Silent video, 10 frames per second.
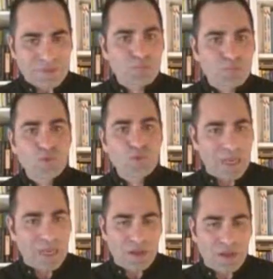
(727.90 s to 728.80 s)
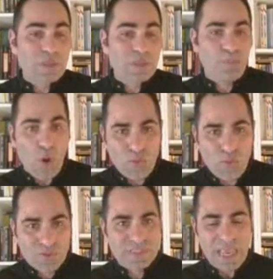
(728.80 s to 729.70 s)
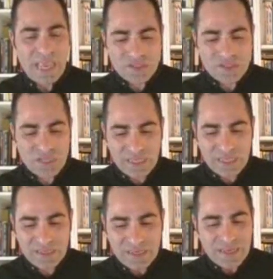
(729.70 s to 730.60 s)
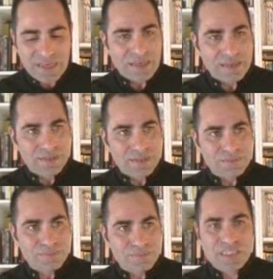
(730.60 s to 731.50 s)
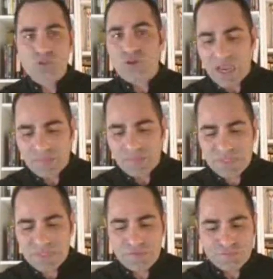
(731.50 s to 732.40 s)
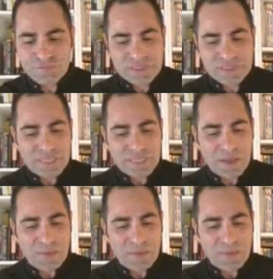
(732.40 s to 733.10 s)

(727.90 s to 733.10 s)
through with bones, they actually described different